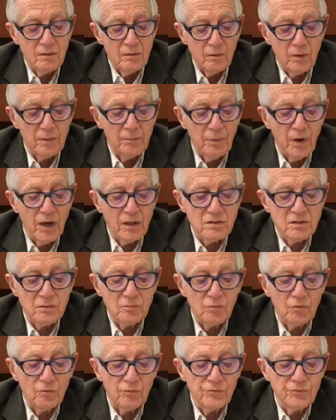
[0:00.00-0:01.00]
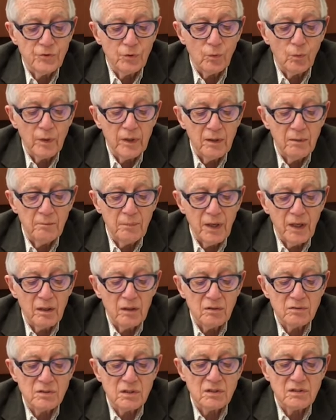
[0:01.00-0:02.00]
where possible, to ring
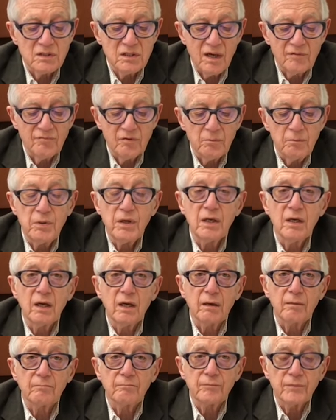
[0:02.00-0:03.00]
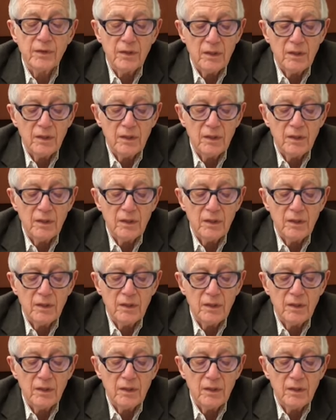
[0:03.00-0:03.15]
bells at 7 p.m.